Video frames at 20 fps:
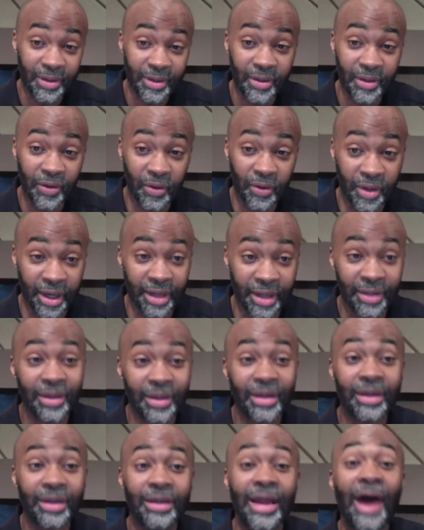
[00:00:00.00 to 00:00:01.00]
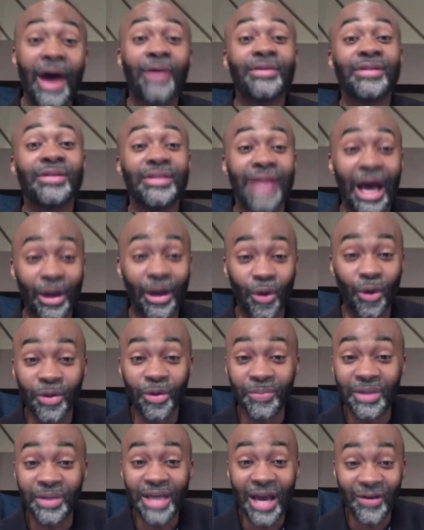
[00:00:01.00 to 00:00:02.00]
Okay? Now, it's not going
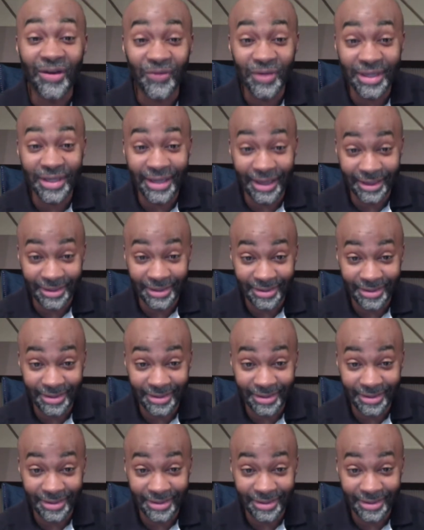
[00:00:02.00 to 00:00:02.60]
to be every day.